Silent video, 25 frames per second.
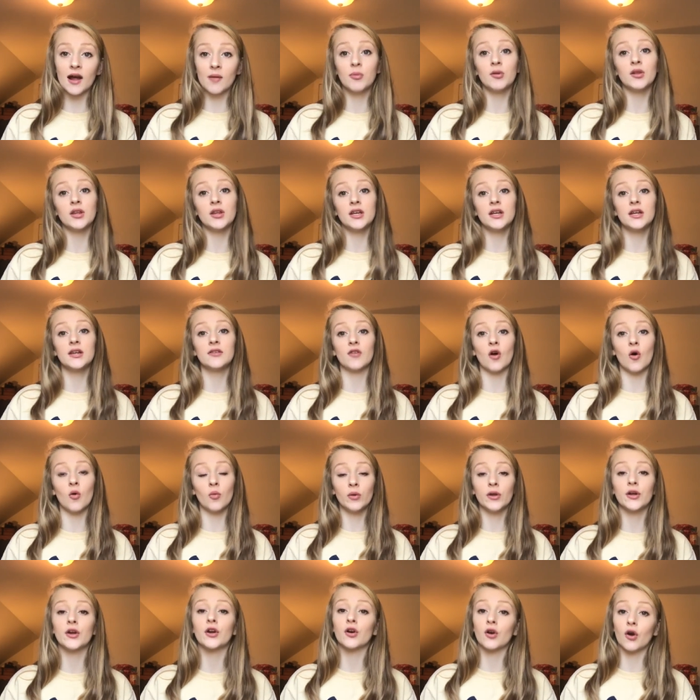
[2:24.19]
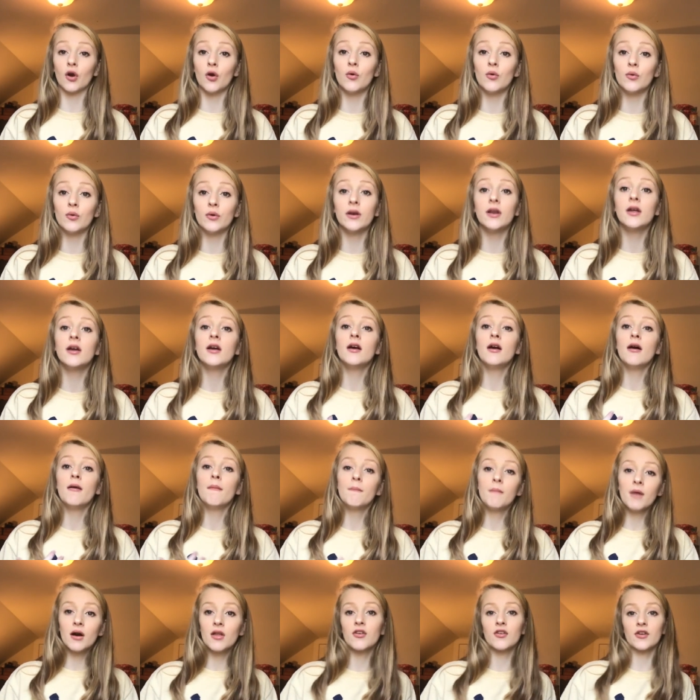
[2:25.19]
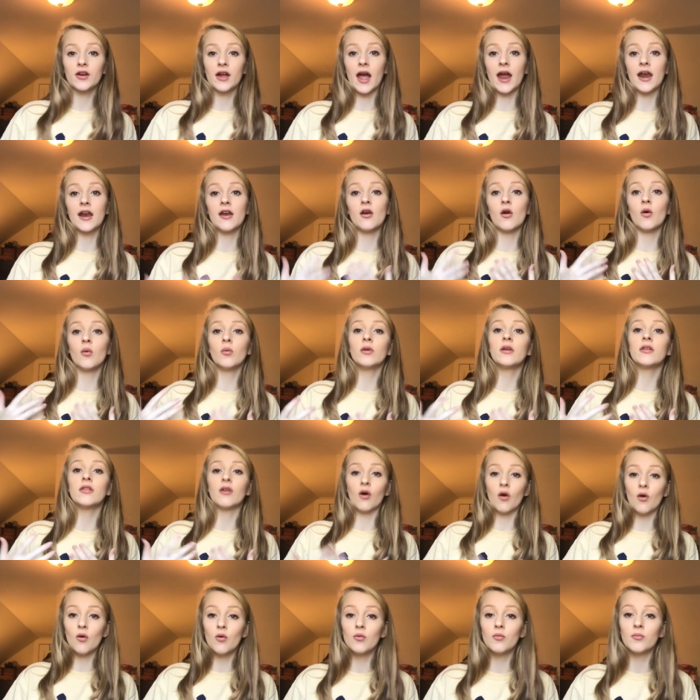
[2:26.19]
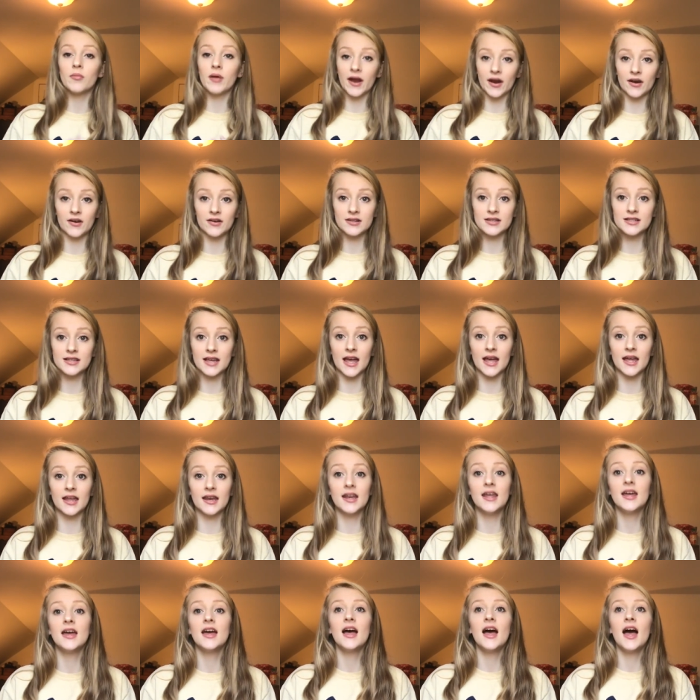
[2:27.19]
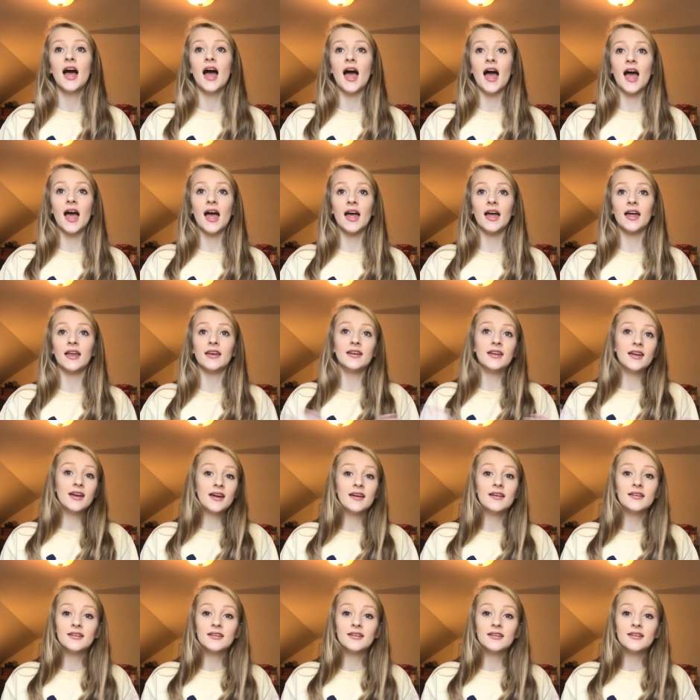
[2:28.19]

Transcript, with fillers: I believe only her own mother can and only the own parents can and